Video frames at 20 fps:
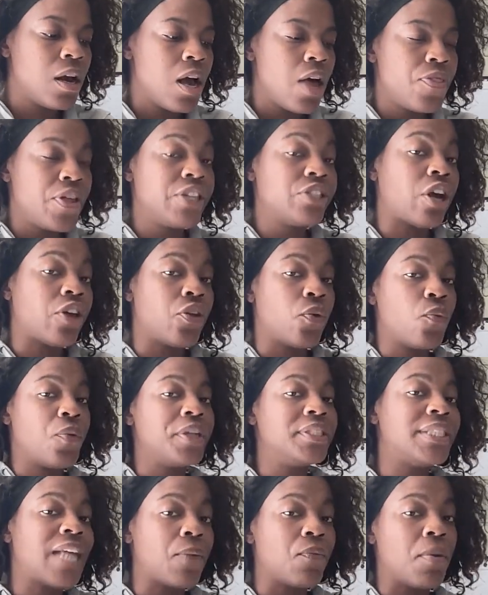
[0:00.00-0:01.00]
These are the
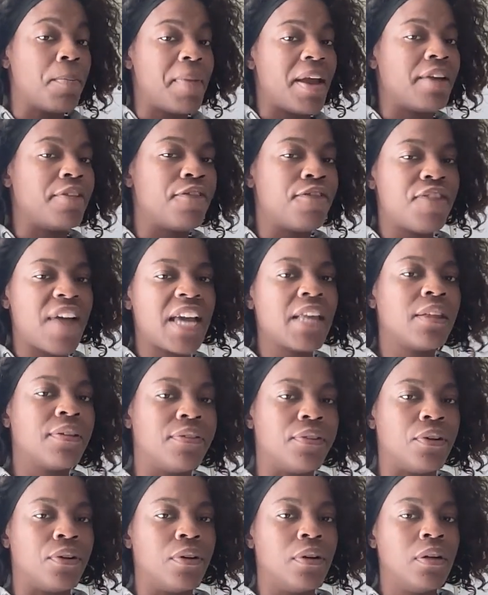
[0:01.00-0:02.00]
ones that remain
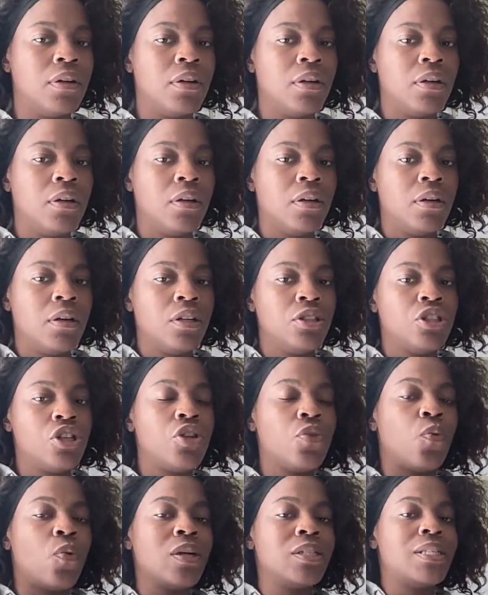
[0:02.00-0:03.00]
faithful. To
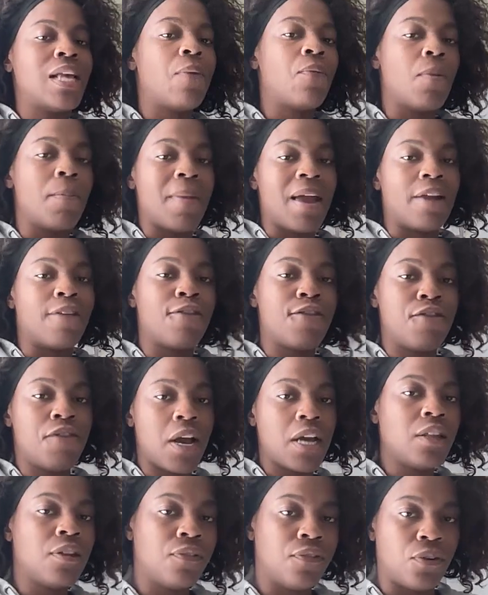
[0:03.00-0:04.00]
the ones that remain
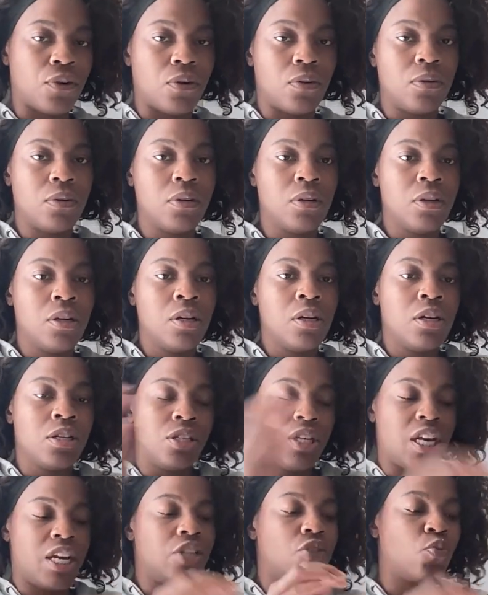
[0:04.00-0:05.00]
faithful
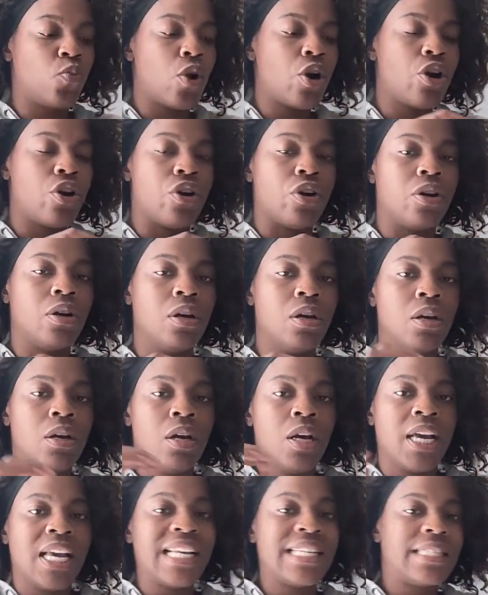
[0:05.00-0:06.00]
to his word,
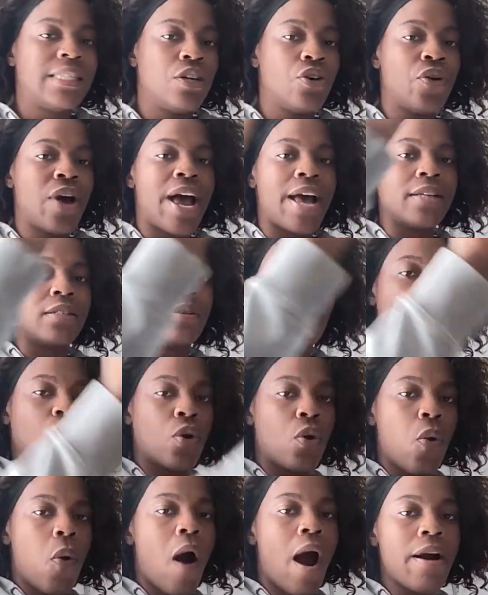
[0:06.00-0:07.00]
he still has
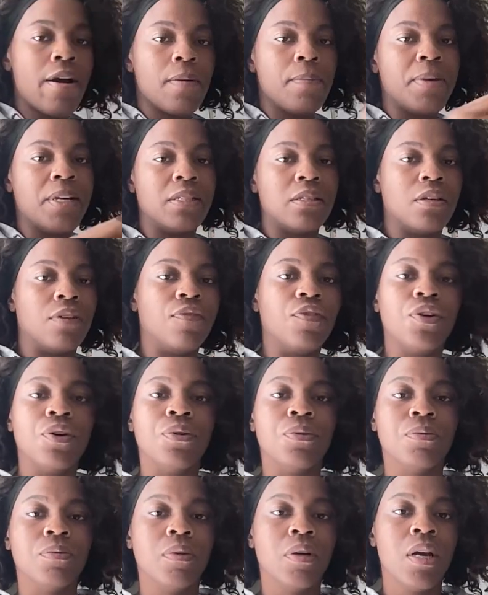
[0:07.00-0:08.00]
requirements of you.
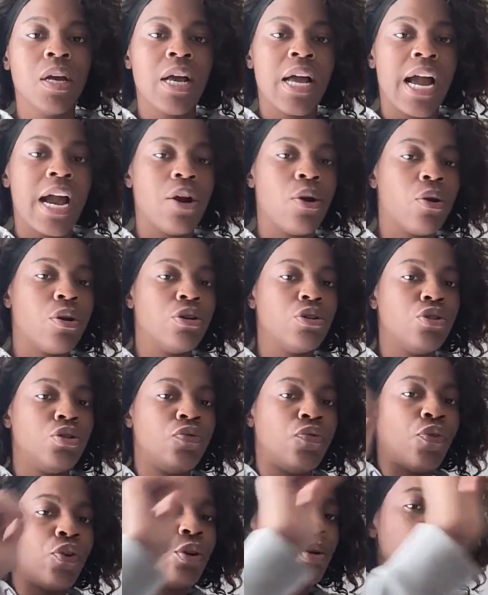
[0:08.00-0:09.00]
In order
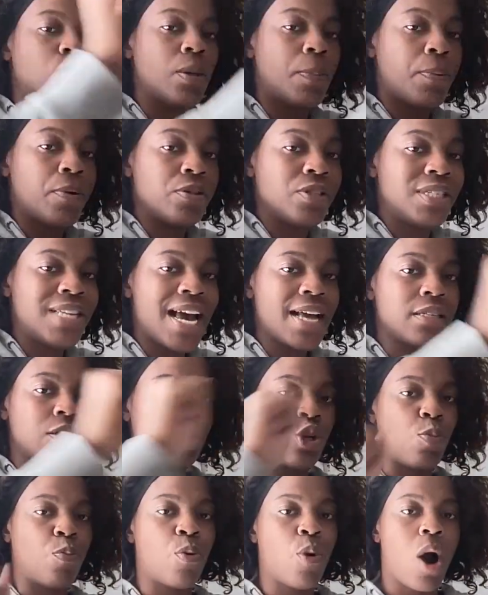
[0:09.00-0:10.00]
for you to possess
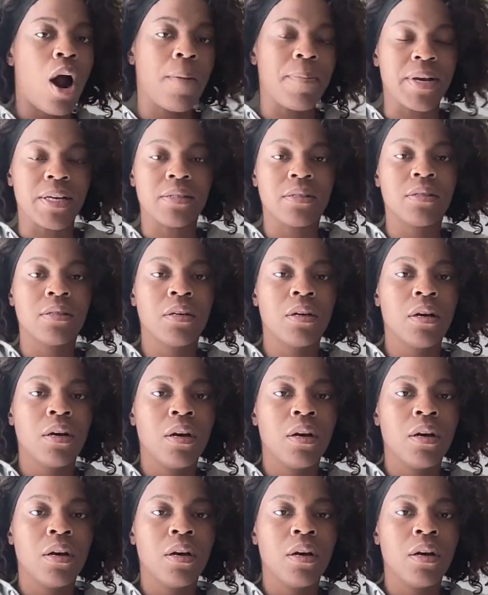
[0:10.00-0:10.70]
the promise.